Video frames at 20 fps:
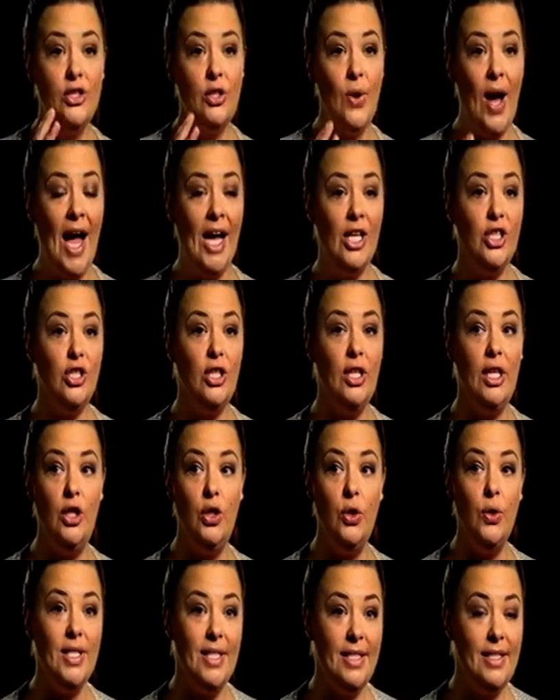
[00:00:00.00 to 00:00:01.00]
So actually
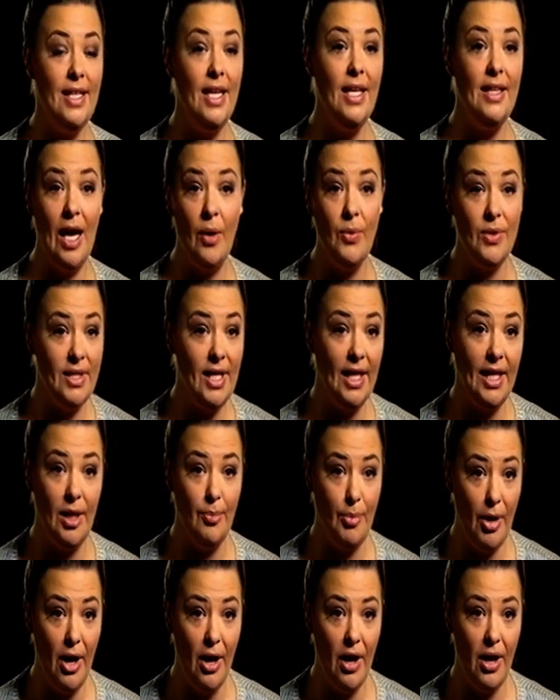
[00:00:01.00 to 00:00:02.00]
you could see that was Nicky
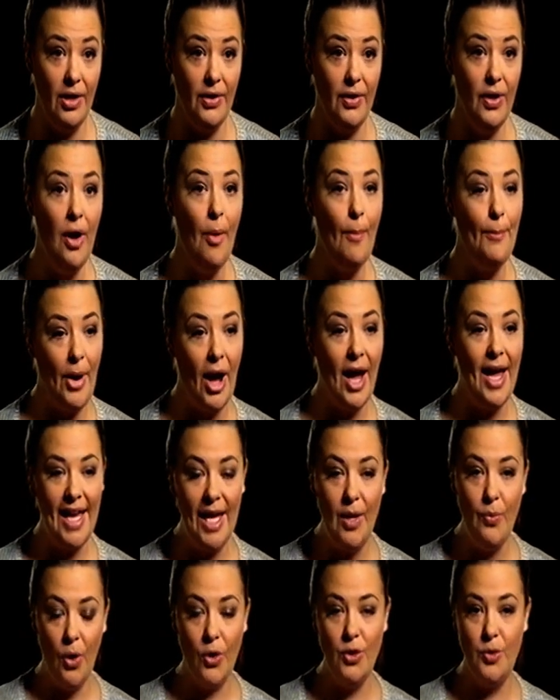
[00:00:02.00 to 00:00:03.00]
Byrne, but
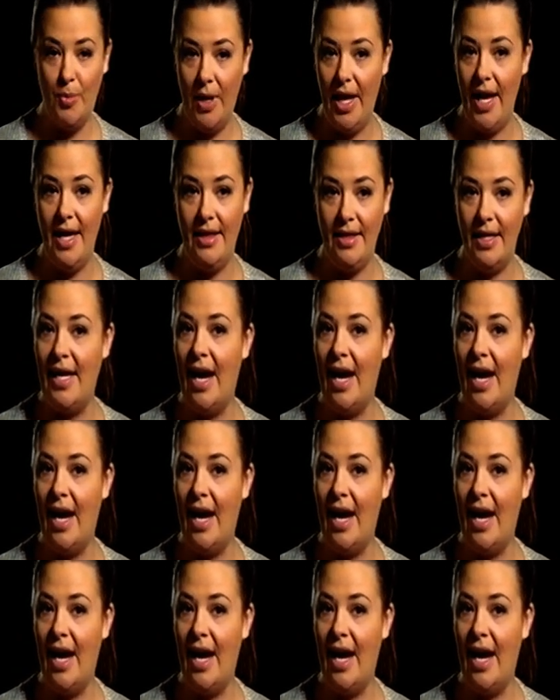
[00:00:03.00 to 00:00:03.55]
he was playing the